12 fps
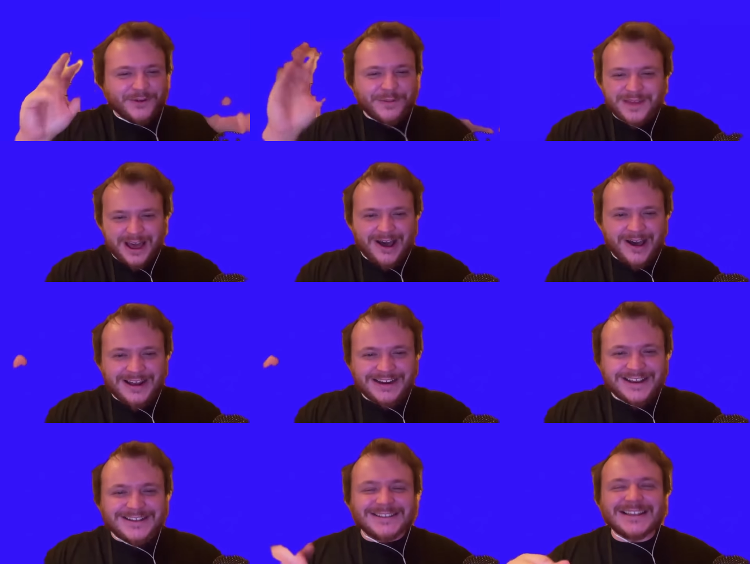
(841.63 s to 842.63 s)
from the
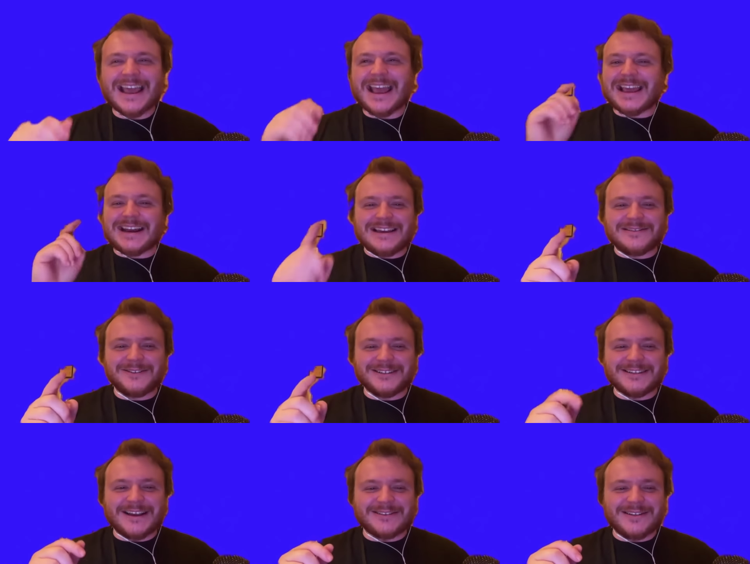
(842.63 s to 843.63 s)
audience, and he
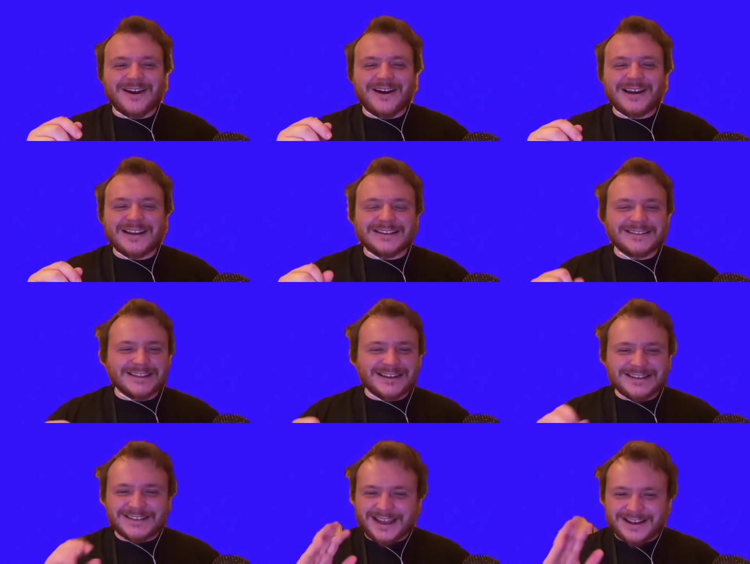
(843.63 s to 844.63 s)
looks out to the audience, and
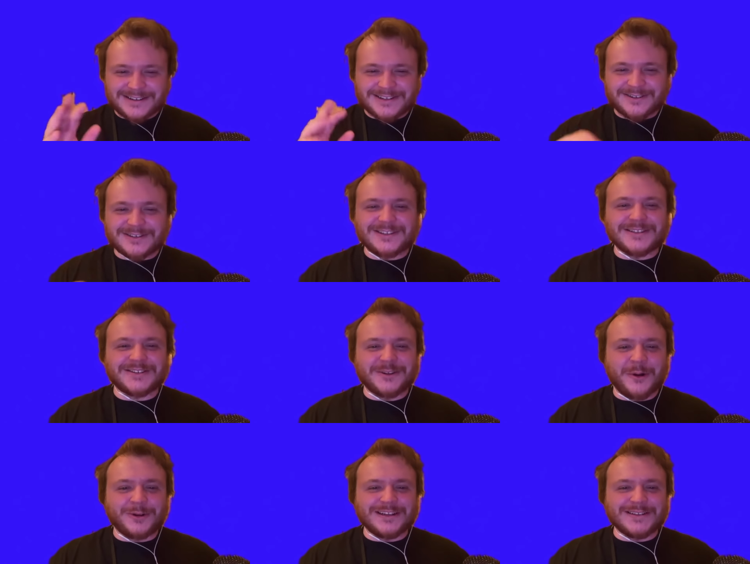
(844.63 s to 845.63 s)
he kind of starts to
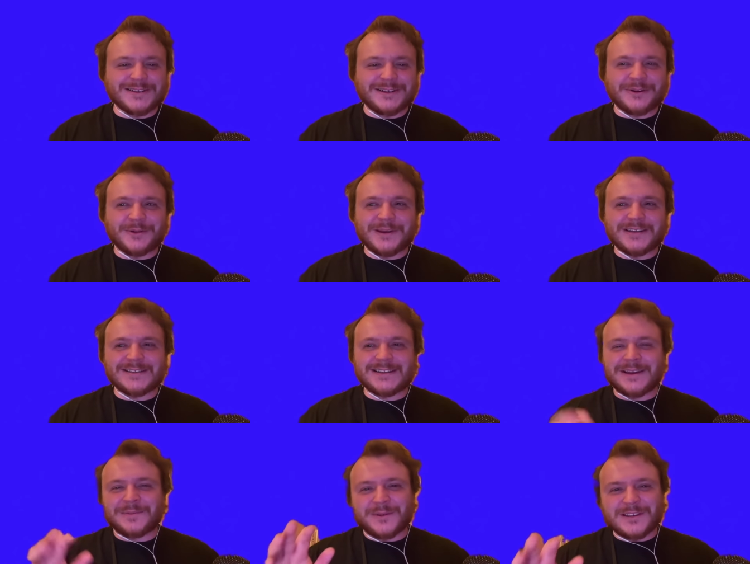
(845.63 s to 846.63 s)
scold us a little bit,
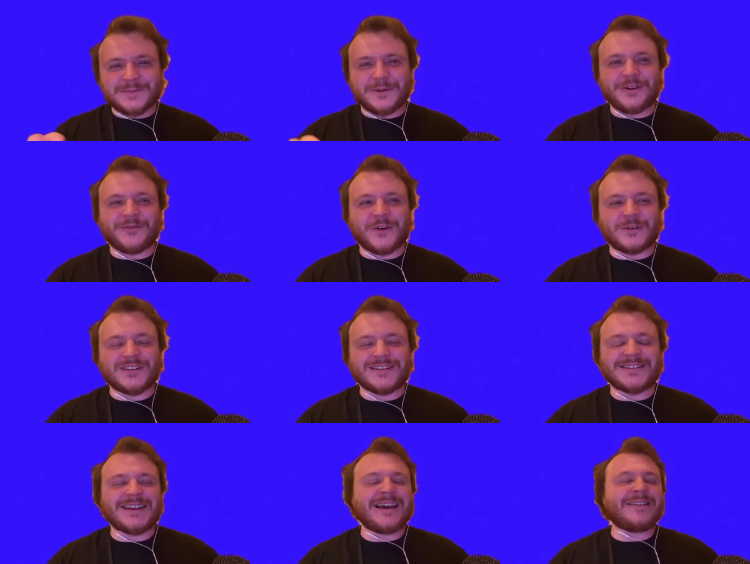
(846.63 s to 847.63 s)
saying, "Please put your phones
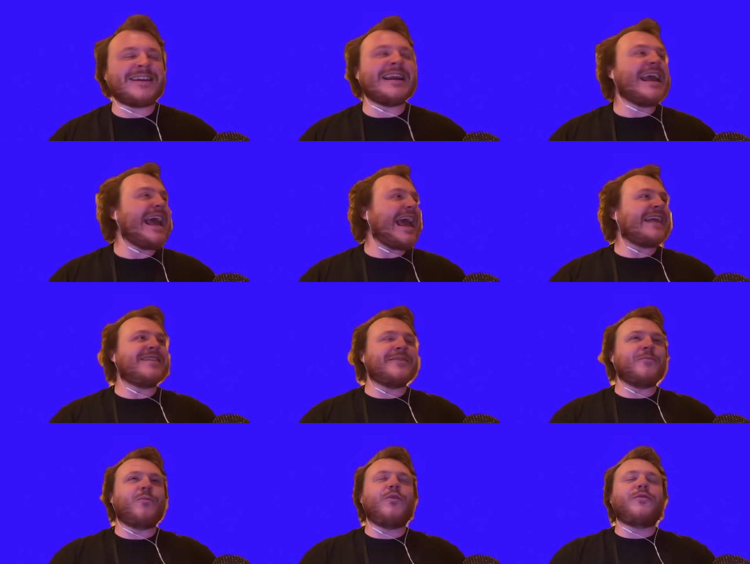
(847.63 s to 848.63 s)
on silent," and
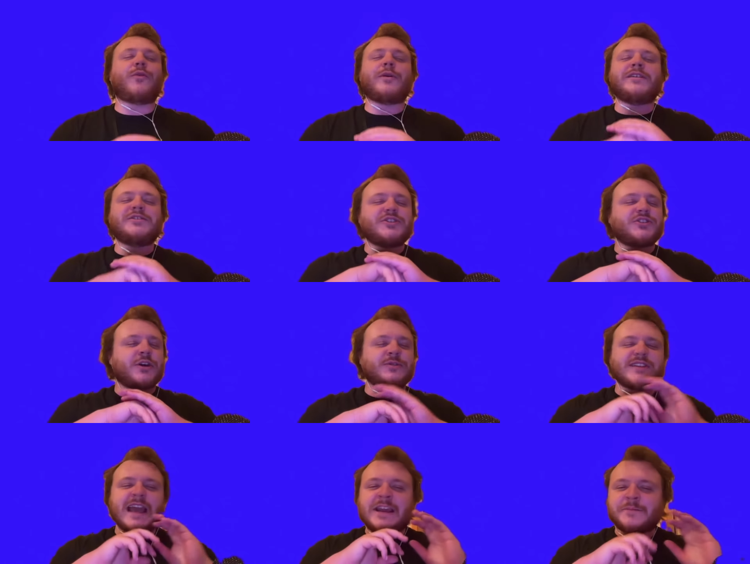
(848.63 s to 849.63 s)
then Wolverine just
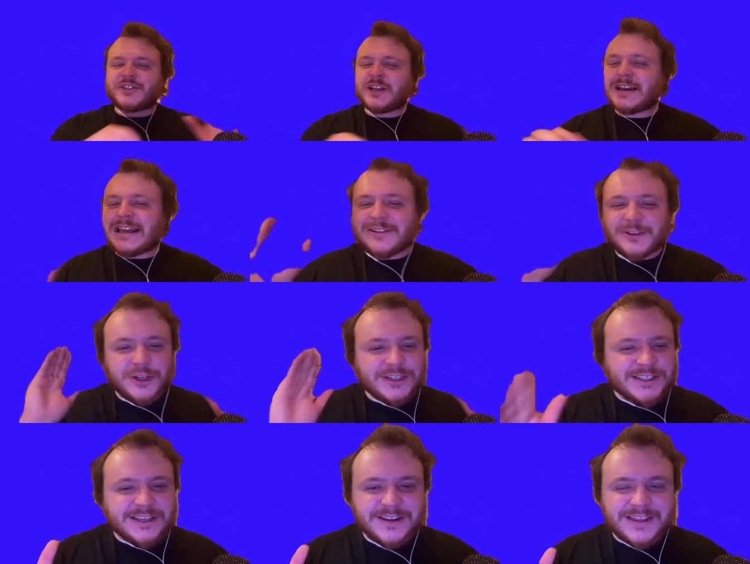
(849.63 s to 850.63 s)
goes ape shit. He
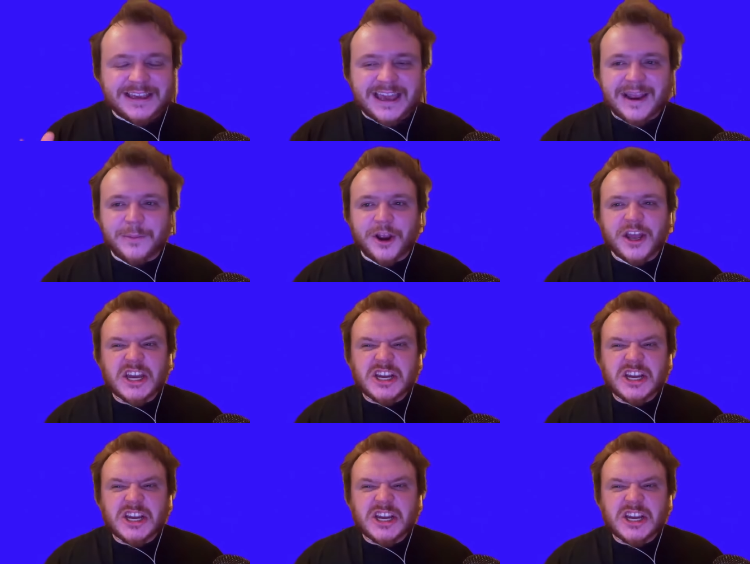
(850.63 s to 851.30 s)
looks into the camera,